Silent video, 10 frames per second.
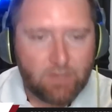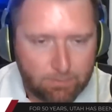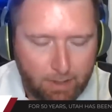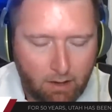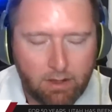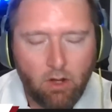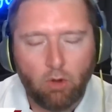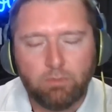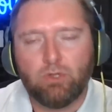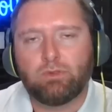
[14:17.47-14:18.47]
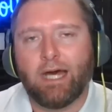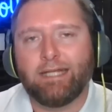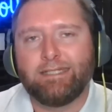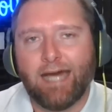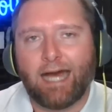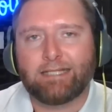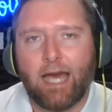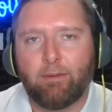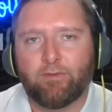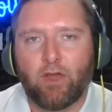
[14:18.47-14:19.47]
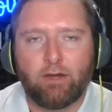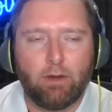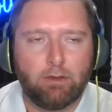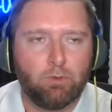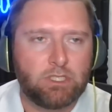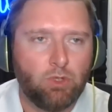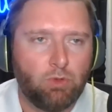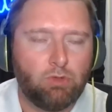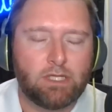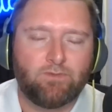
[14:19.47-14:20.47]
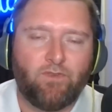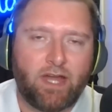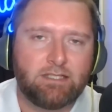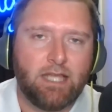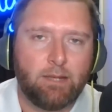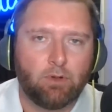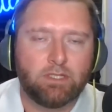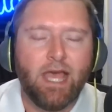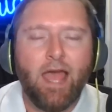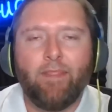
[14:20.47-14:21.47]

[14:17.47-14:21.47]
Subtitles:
Visit perryhomesutah.com to find out what's new in Utah's finest neighborhoods.